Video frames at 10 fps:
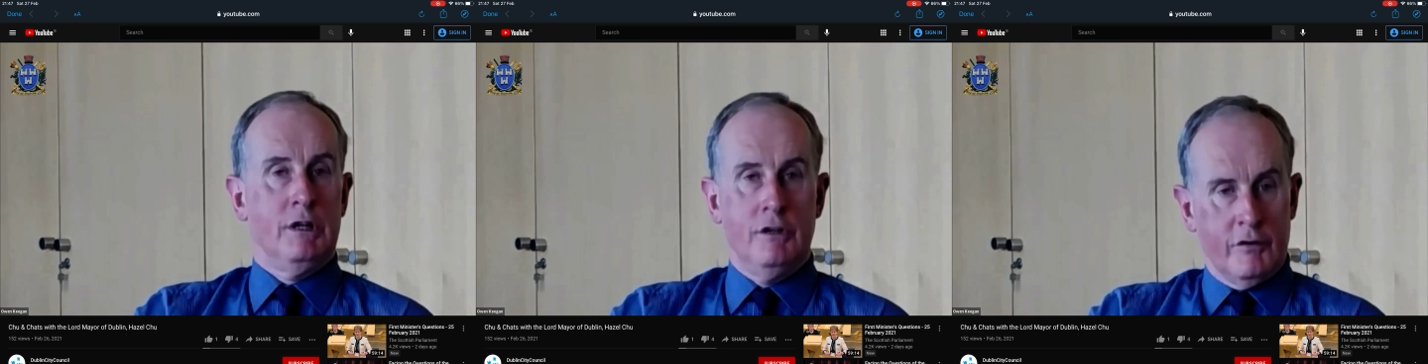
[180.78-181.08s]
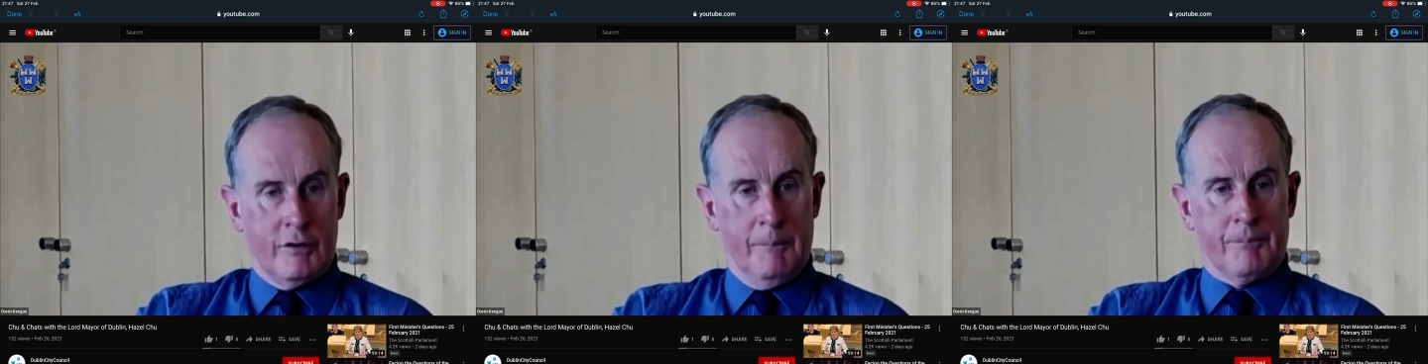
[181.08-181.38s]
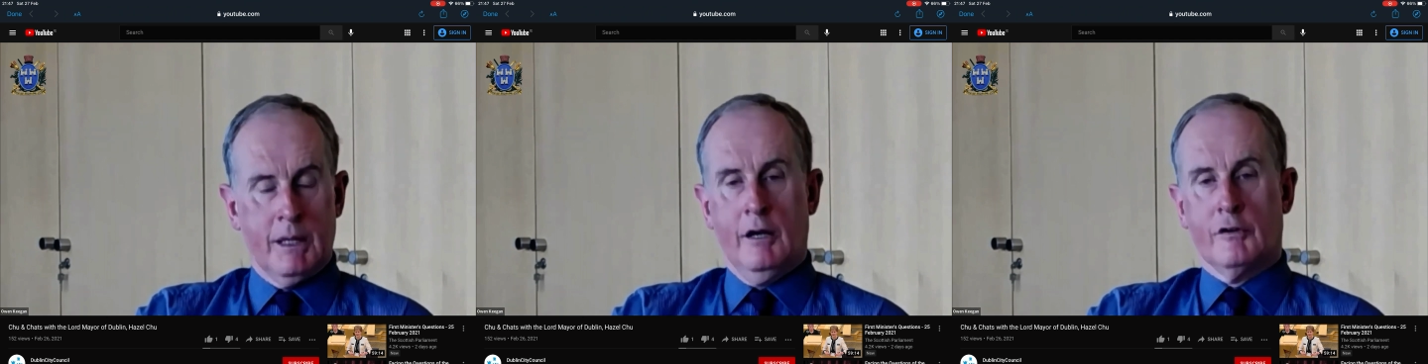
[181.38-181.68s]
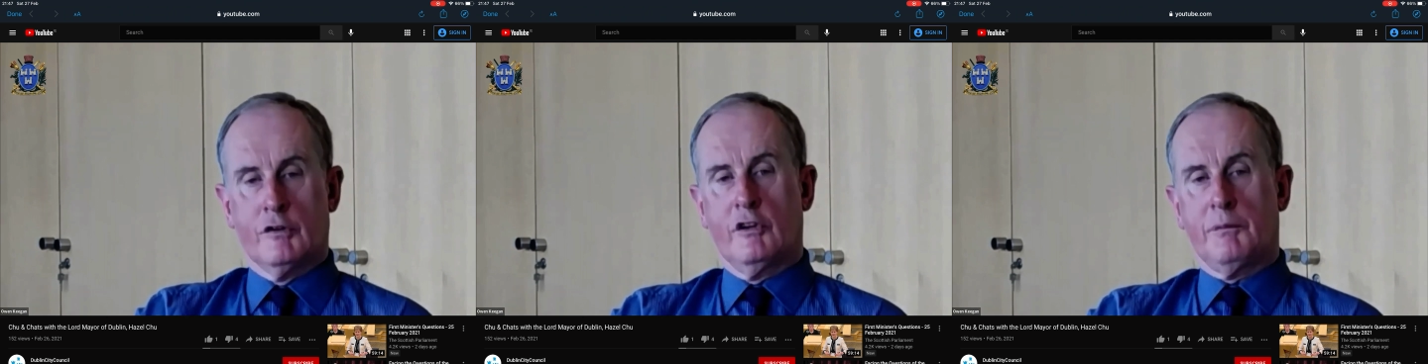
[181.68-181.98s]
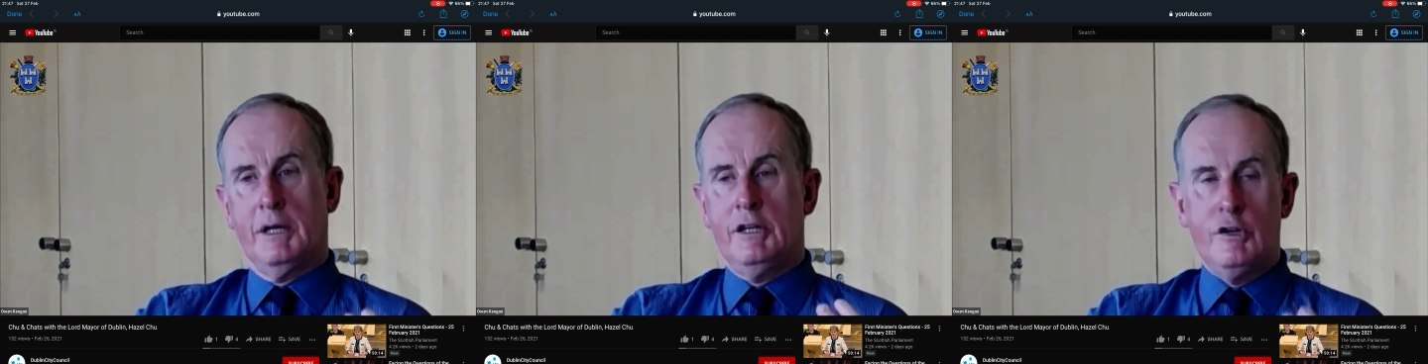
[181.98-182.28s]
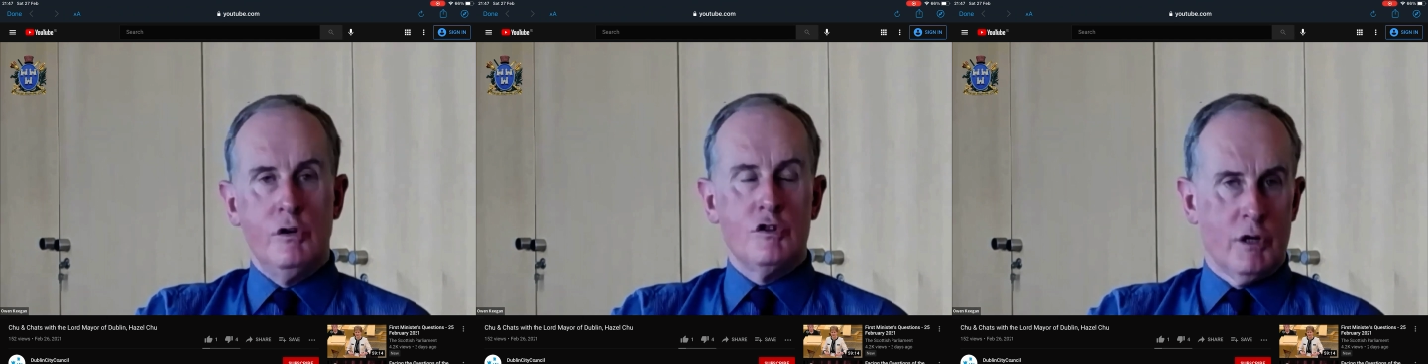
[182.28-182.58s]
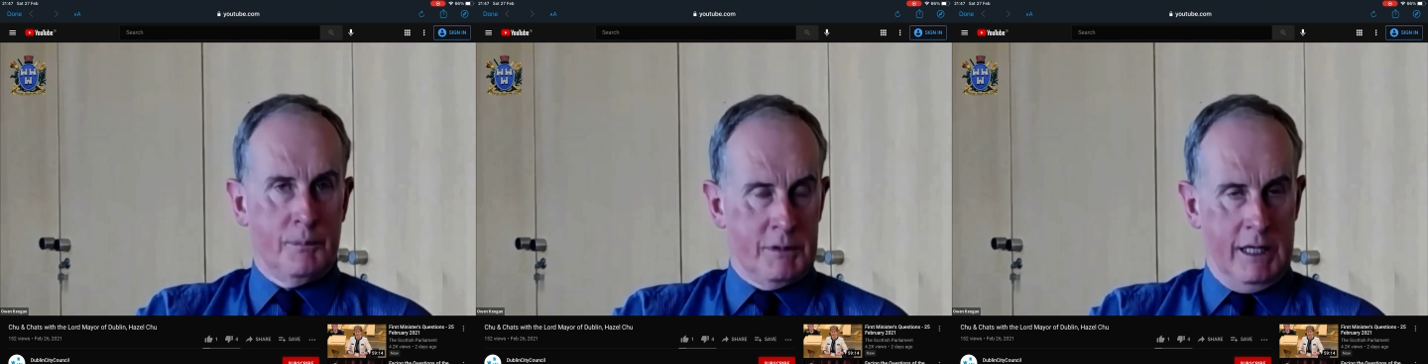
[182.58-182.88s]
will use them. So there's been a
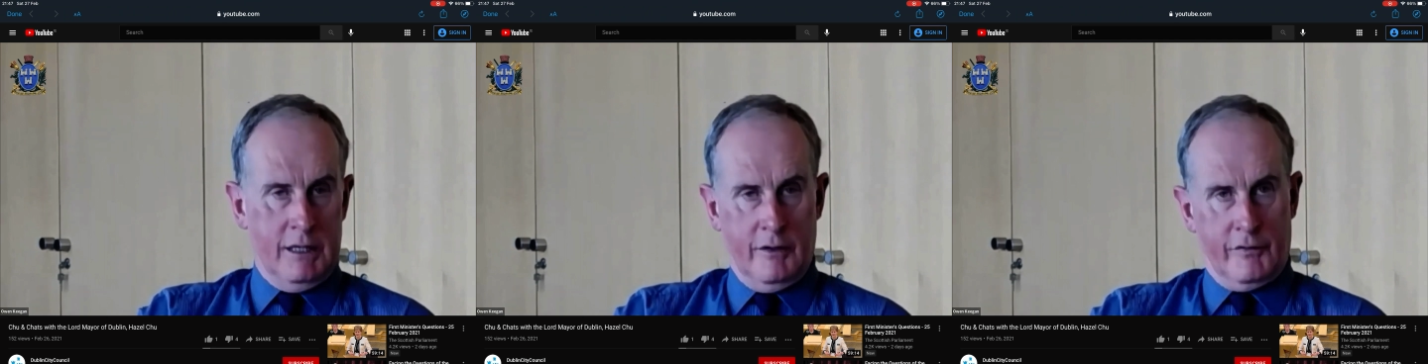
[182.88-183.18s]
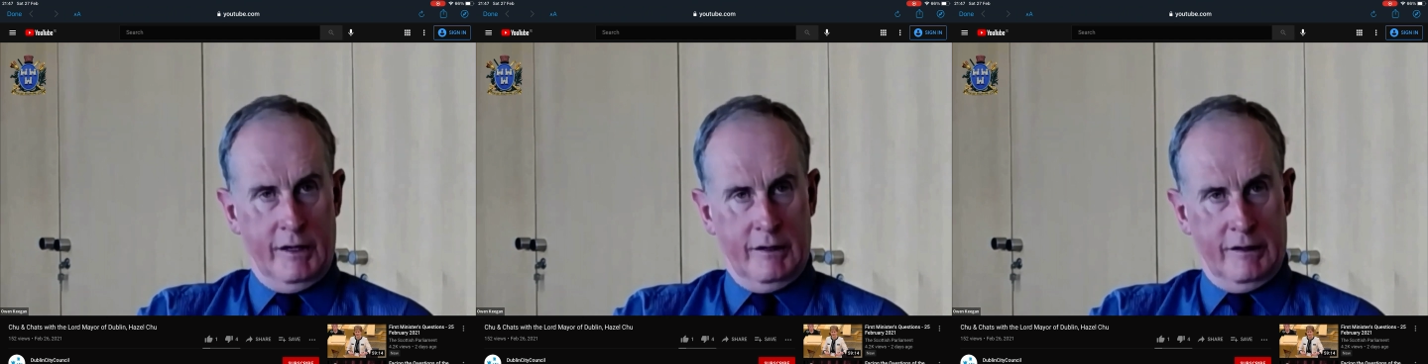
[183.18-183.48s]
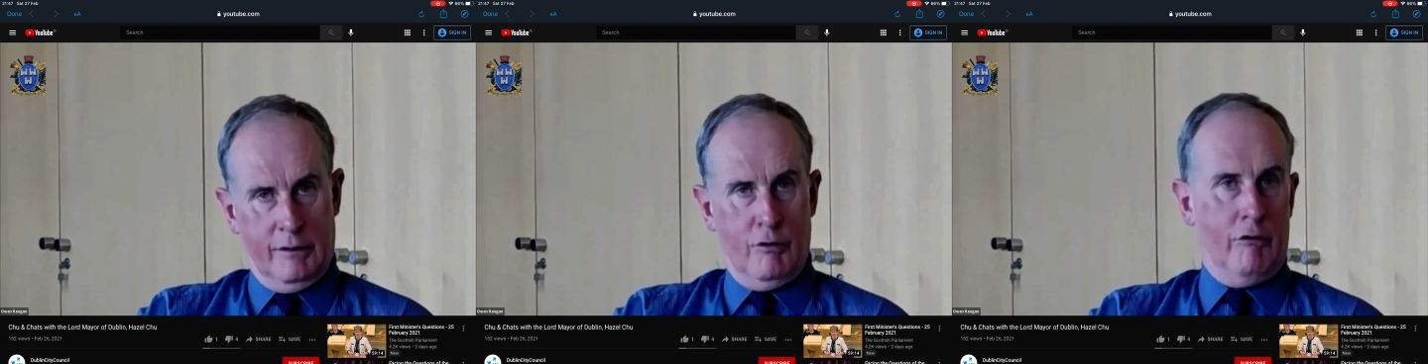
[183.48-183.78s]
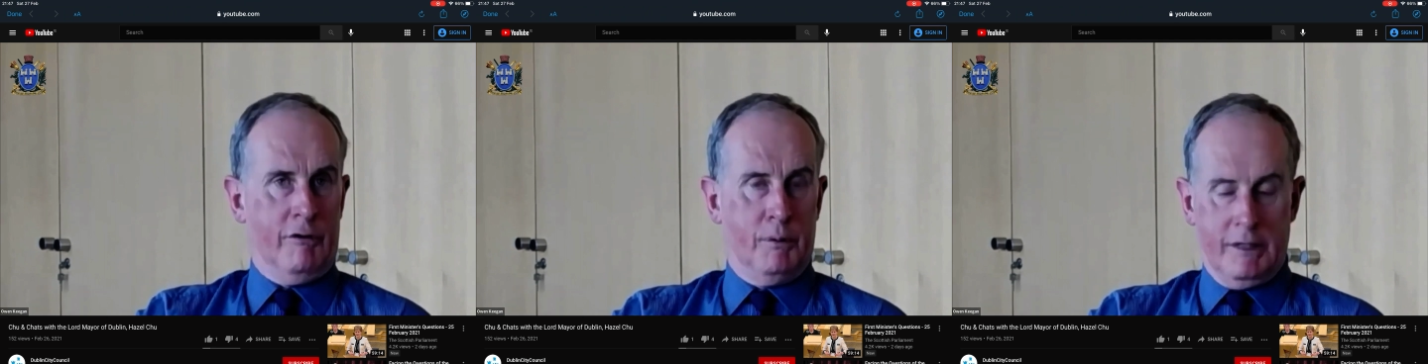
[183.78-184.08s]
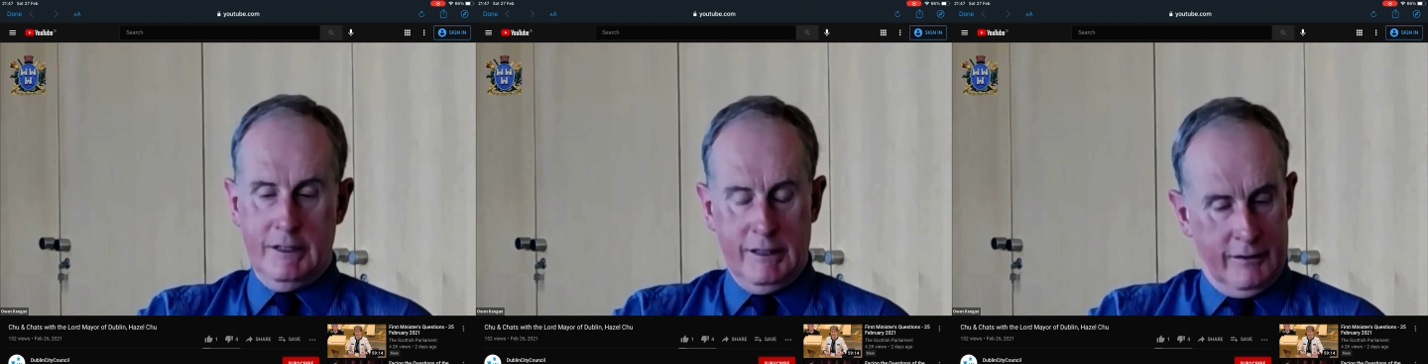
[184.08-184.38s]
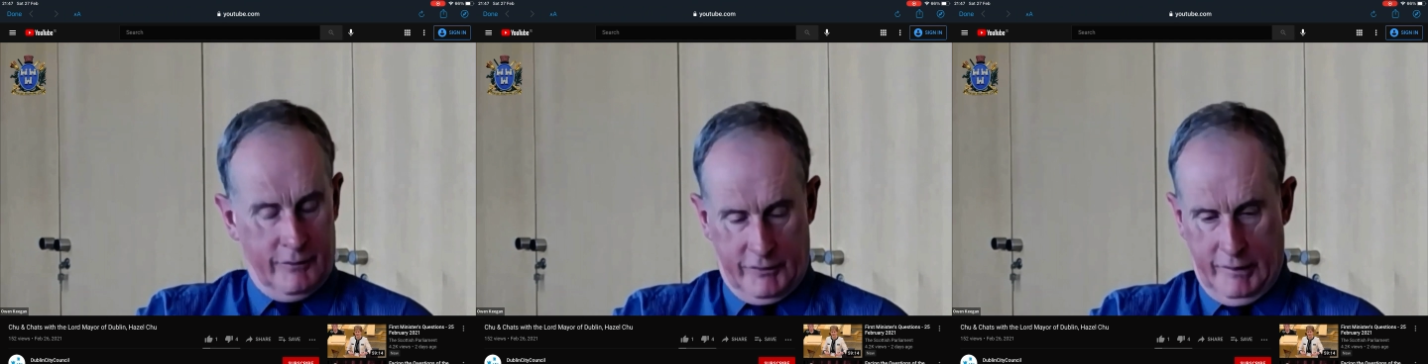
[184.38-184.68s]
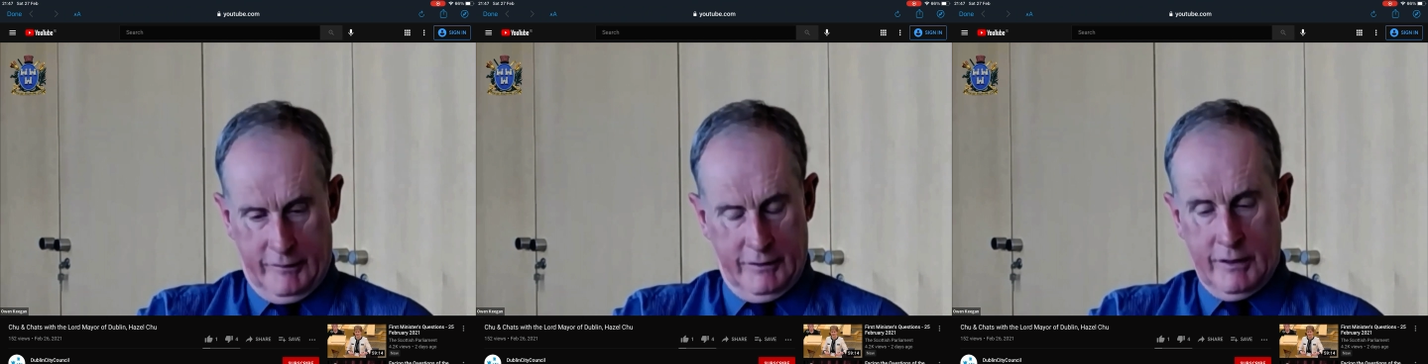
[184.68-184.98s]
huge uptake of cycling where we put in these
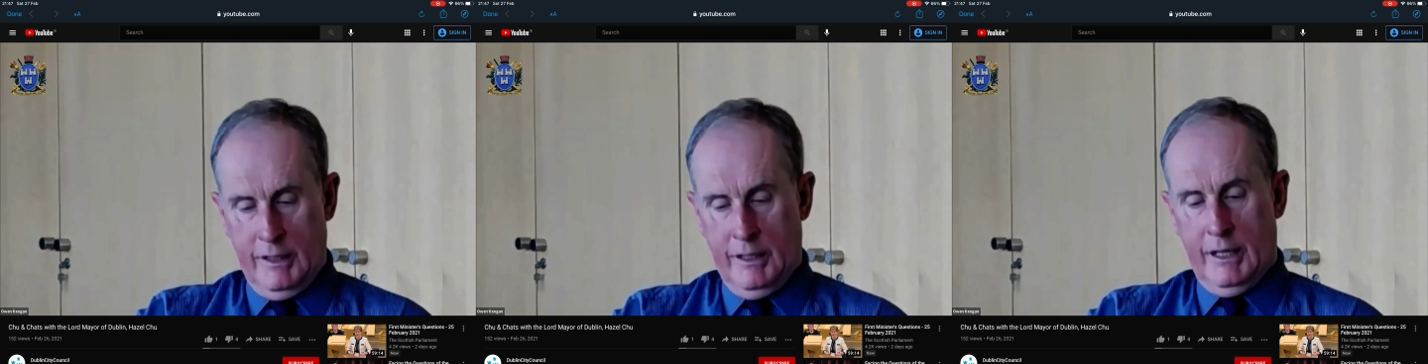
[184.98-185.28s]
facilities.